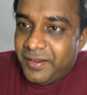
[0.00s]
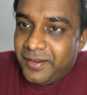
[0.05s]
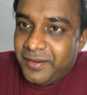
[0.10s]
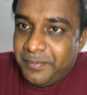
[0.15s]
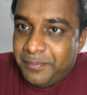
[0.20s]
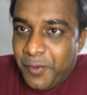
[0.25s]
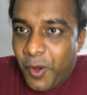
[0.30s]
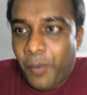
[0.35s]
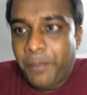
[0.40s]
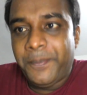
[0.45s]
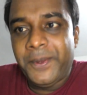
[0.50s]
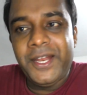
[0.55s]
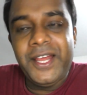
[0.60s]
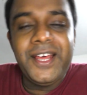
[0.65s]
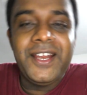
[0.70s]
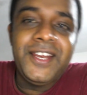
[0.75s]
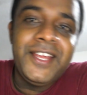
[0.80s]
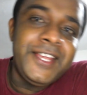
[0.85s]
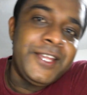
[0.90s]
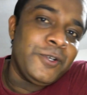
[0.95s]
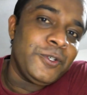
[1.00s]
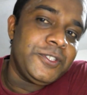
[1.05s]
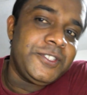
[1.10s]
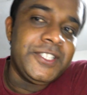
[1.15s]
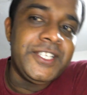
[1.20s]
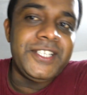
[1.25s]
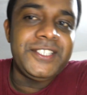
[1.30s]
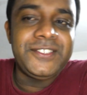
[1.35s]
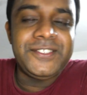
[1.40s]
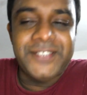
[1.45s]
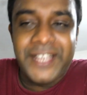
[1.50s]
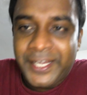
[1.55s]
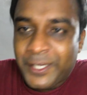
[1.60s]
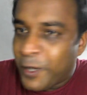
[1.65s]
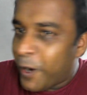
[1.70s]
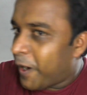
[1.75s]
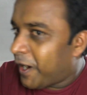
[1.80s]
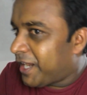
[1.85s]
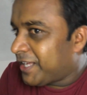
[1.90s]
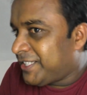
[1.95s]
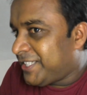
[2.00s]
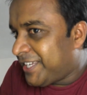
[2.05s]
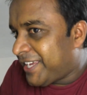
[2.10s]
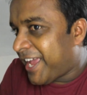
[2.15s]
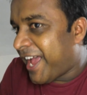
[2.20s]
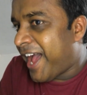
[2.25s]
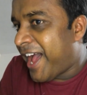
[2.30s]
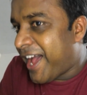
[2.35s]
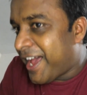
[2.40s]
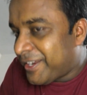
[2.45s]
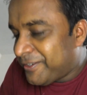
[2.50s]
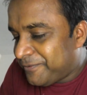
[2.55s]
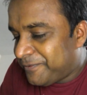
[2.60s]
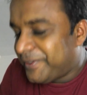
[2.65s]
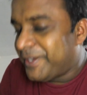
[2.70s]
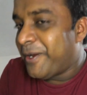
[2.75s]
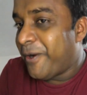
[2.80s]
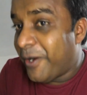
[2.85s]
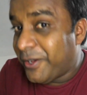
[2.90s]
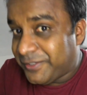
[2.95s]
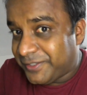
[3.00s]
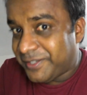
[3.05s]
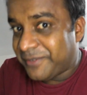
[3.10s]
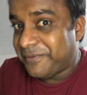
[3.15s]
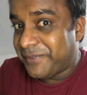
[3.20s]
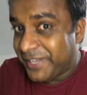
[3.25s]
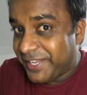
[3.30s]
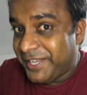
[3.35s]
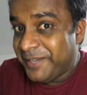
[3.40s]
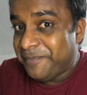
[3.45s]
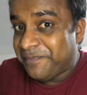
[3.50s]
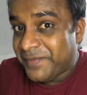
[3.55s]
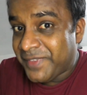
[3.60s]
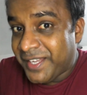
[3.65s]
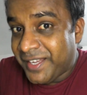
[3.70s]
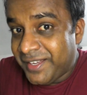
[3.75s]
popularly used in psychology and philosophy